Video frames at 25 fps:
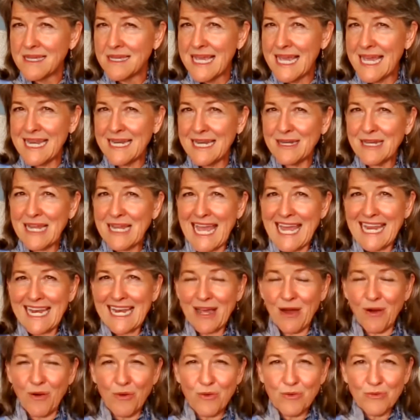And
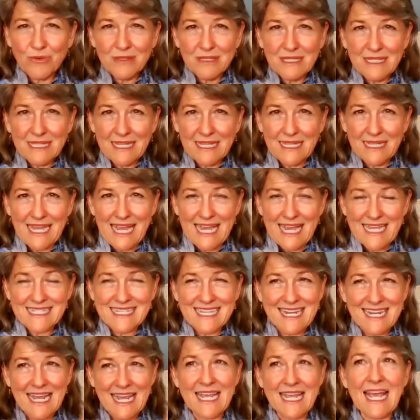only, I
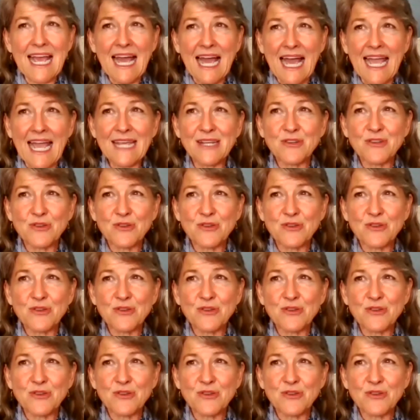said, I